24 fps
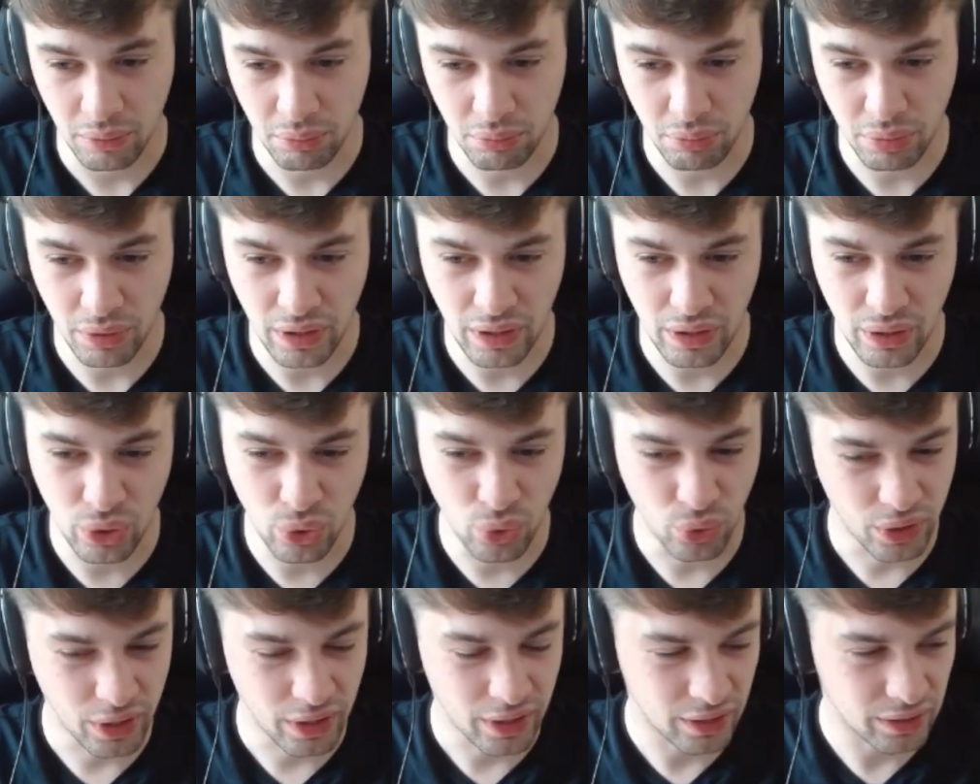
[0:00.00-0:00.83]
be
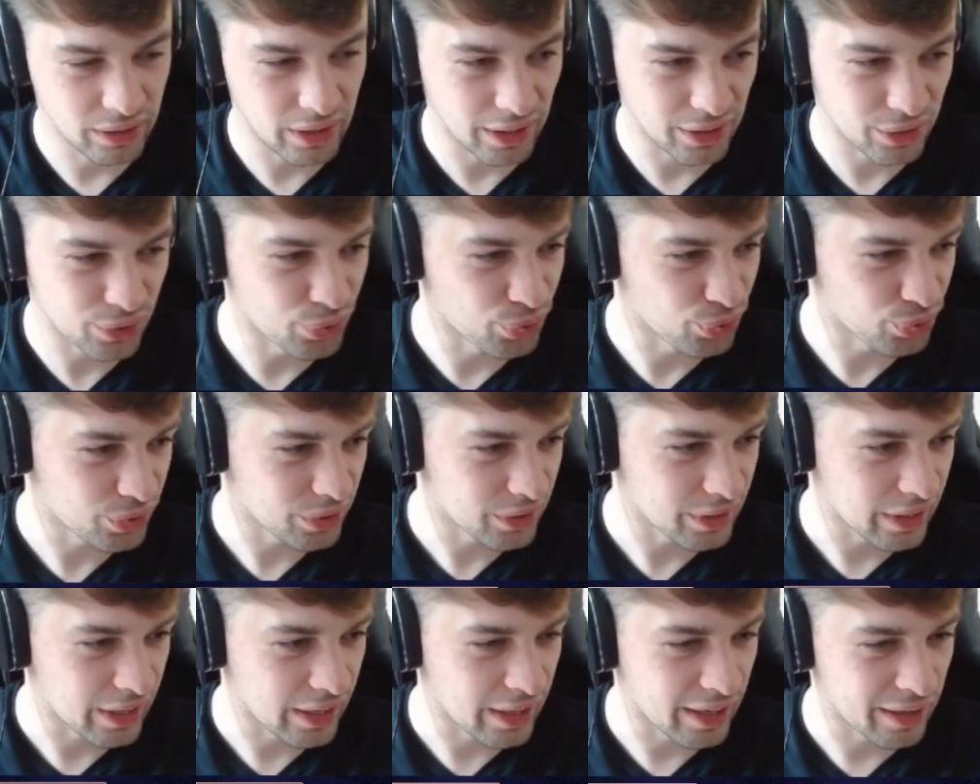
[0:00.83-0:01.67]
looking that good.
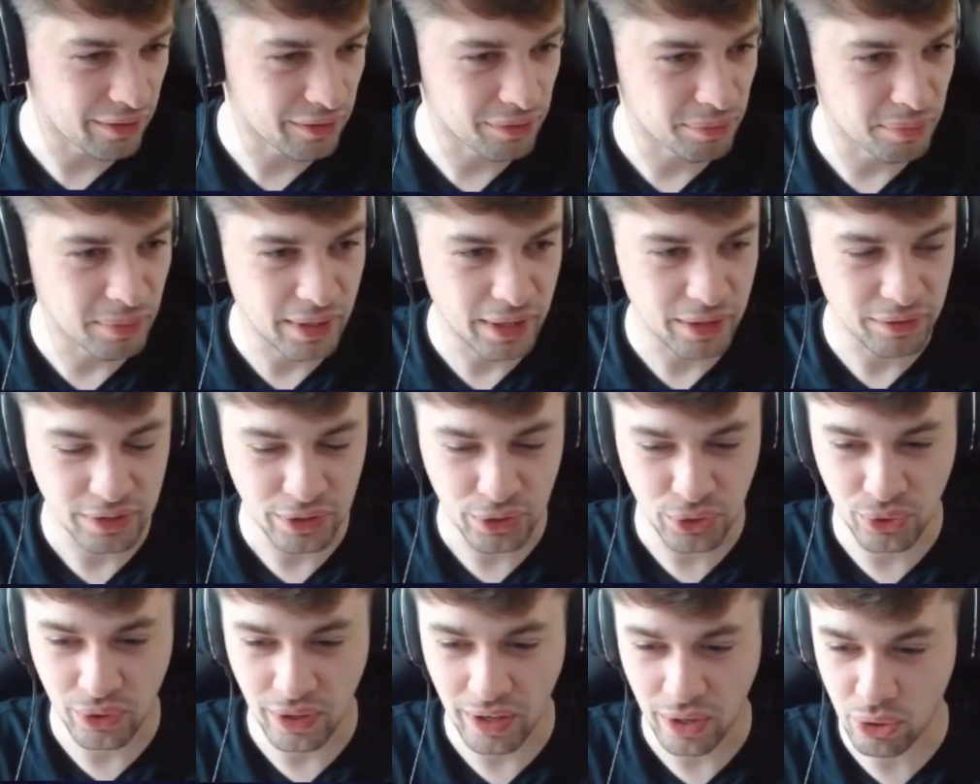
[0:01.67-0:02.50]
I believe
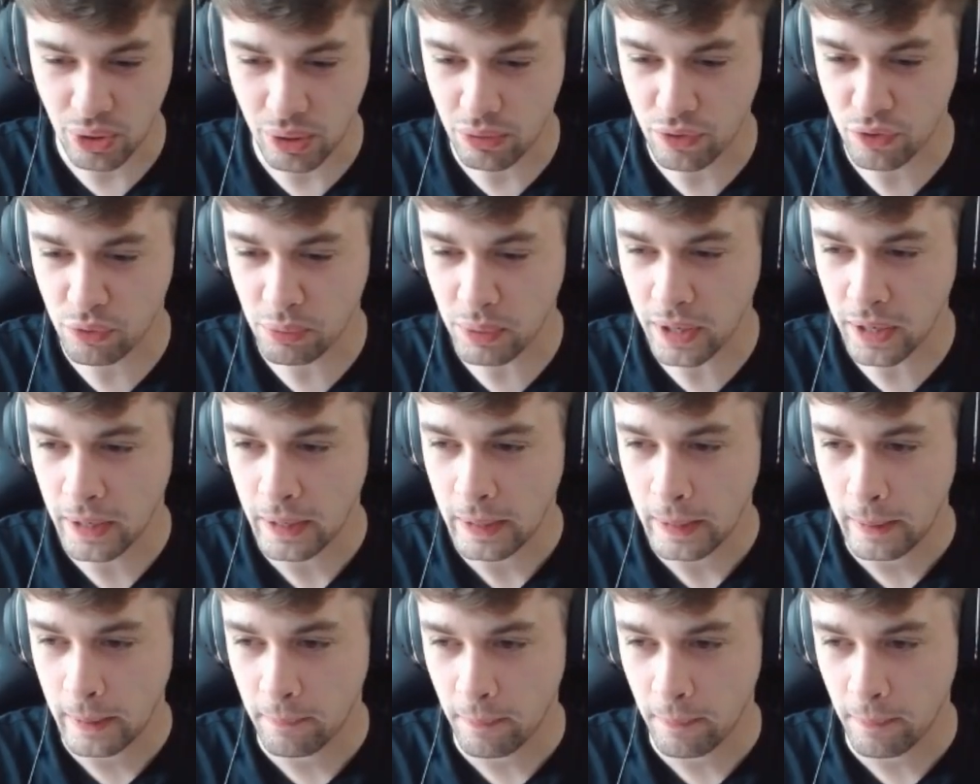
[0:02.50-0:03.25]
that you agree with me.